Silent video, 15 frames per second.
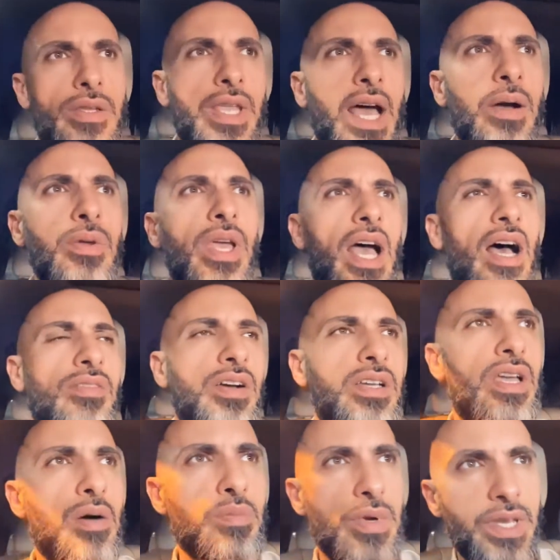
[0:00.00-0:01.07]
now you have a
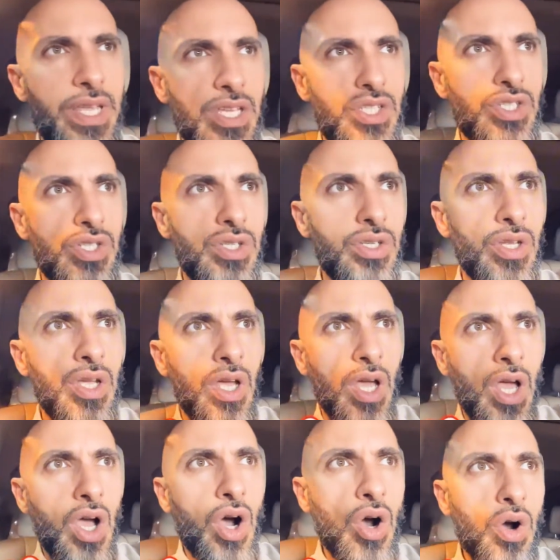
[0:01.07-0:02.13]
combination
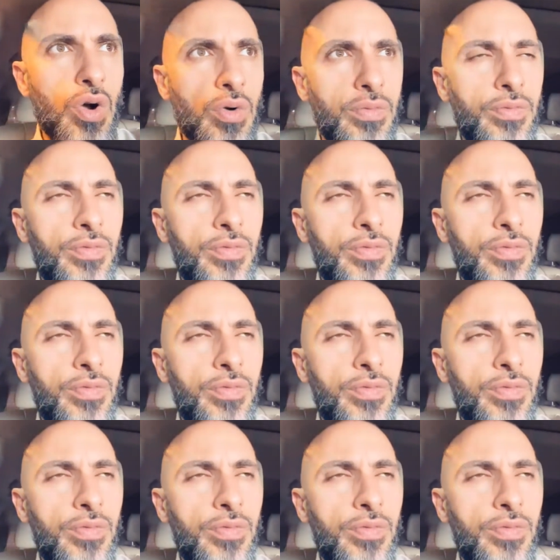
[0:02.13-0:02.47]
of